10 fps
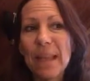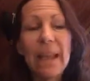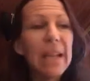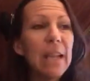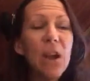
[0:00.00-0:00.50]

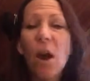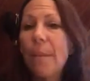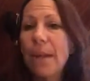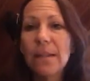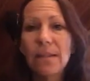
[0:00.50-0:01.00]
Any
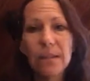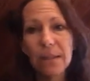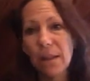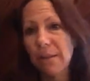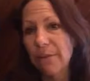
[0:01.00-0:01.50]

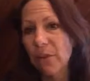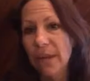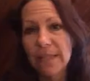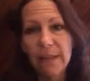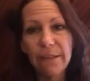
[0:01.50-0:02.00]
comments? If you
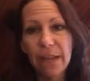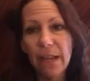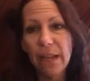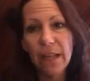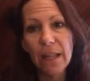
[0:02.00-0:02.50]
guys have
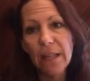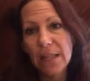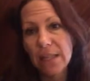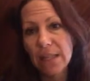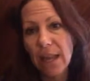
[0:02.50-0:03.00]

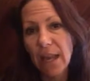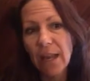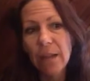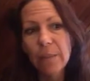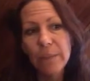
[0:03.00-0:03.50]
anything to
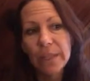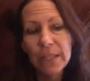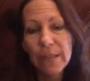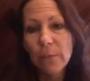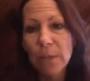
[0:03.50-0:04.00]
say,
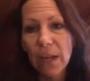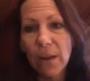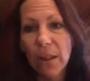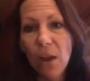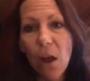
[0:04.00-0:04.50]
please leave them
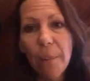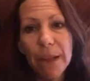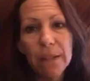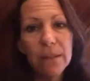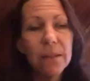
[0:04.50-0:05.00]
down in the
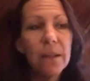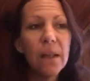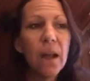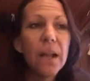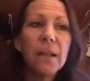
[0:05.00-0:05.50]
comments.
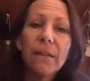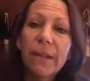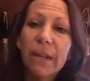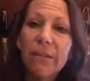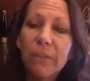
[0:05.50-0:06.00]
I'd love
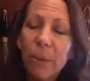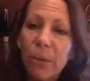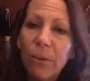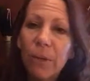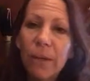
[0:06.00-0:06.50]
to hear from
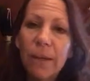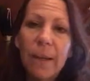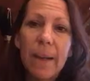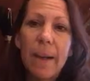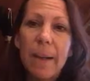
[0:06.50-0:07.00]
you.
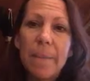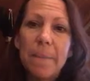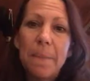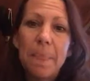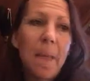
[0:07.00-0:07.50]

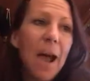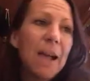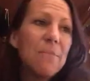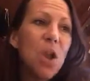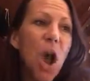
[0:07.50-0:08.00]
I'm
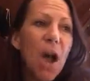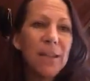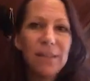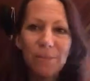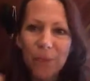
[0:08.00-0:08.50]

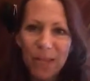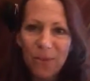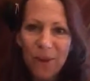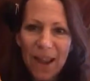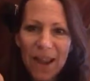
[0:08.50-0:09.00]
not, by
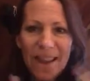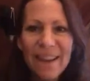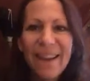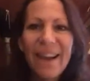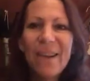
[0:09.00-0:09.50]
the way,
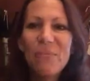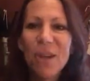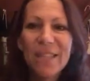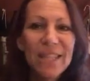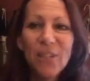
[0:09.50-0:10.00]
I'm
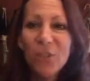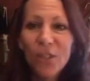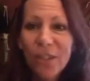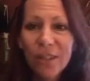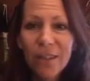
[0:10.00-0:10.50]
not a
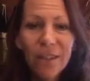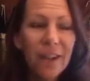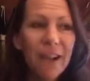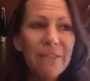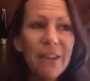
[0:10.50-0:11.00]
teacher.
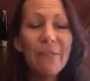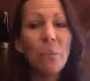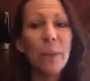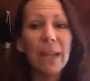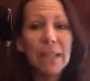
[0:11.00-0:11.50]
I've never
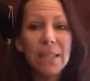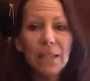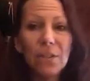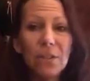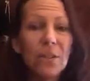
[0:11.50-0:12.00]
been a
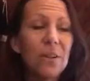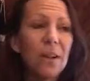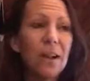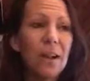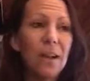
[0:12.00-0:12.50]
teacher.
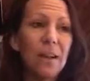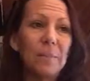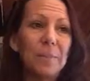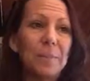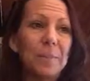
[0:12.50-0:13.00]

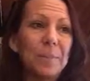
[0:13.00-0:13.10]
I'm